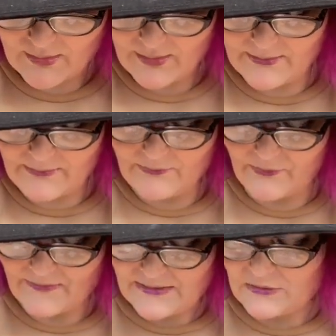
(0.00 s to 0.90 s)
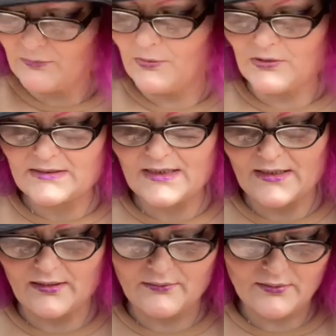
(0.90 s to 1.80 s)
And then we've got this little box
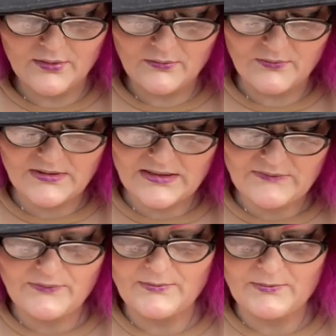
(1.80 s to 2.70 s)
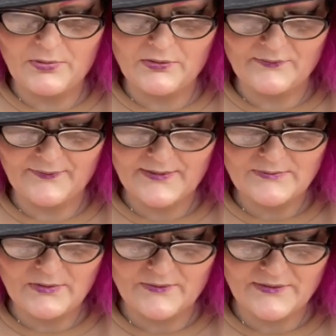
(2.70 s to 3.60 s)
here, which is from the Apocryphy as
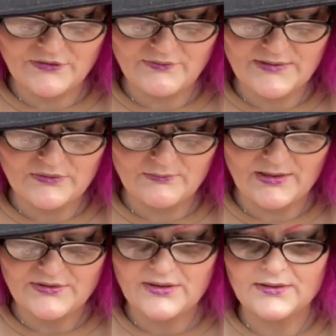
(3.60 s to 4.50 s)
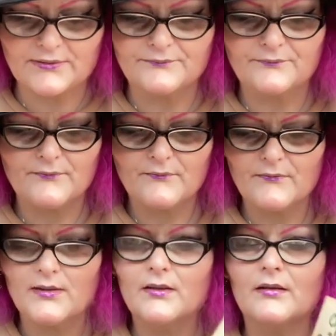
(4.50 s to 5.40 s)
well, and it's crystal magic.
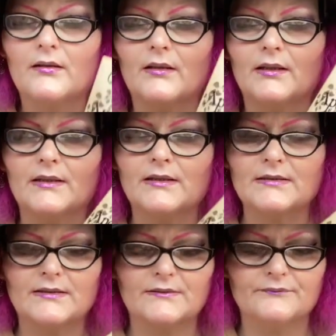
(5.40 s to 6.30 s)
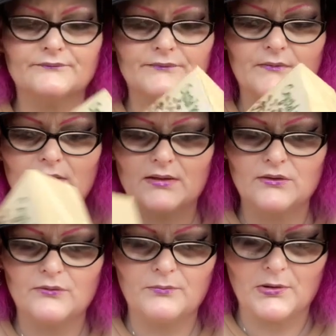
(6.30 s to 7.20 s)
And it's a
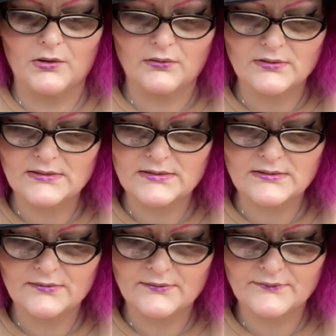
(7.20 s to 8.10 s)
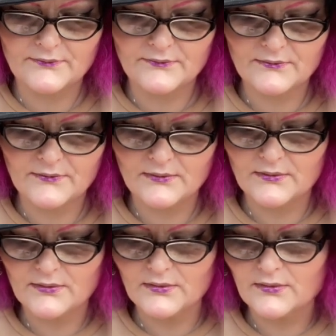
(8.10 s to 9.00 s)
little box
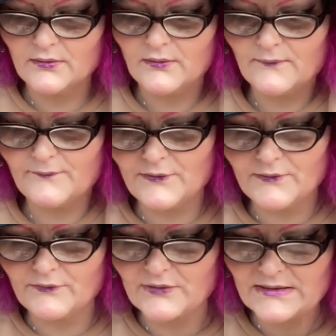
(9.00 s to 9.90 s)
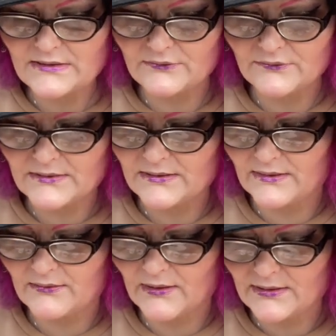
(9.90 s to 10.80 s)
full of crystals,
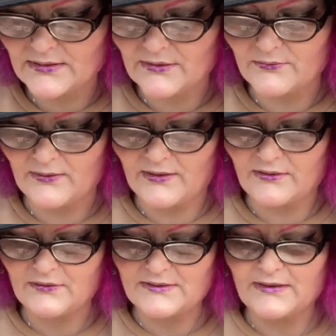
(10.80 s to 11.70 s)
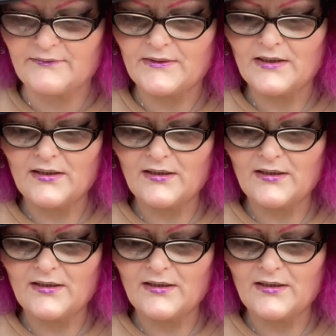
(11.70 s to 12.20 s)
and I can tell you what they are because they've